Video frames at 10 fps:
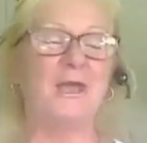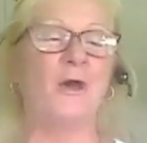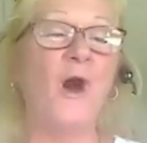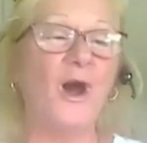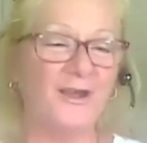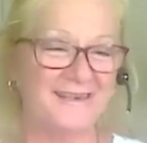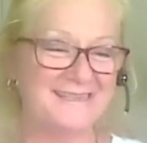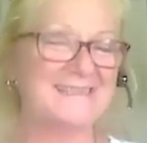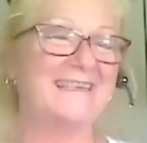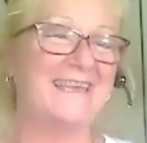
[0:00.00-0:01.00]
but no,
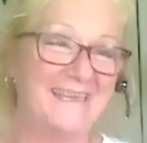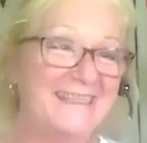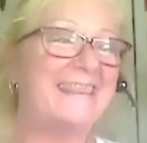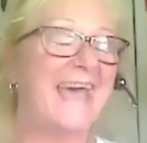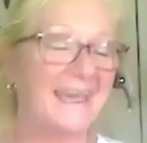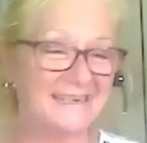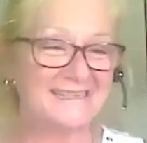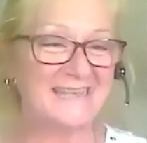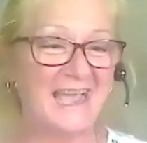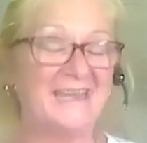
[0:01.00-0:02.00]
honestly,
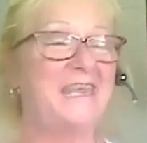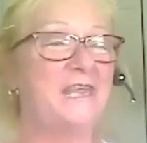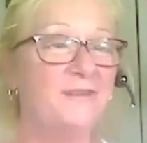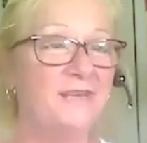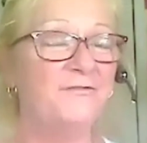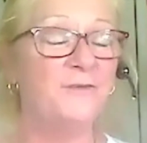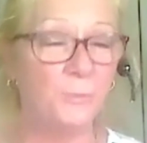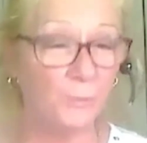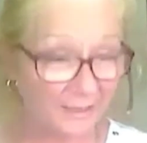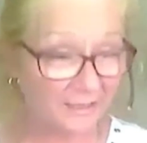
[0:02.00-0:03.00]
that aside, even
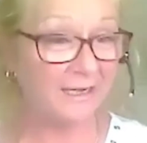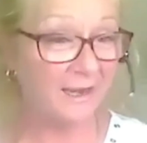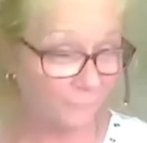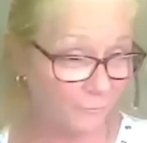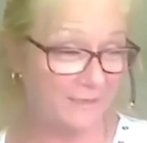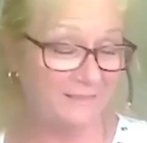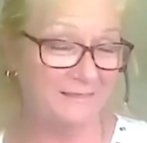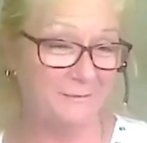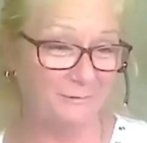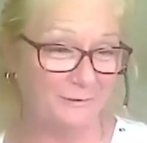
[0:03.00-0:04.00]
if you wouldn't have
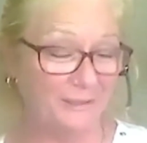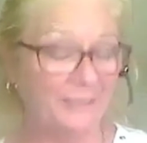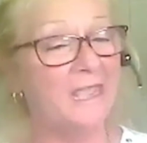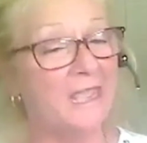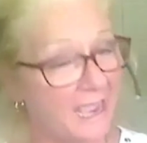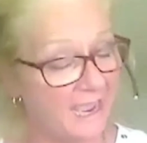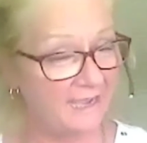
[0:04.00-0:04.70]
written the book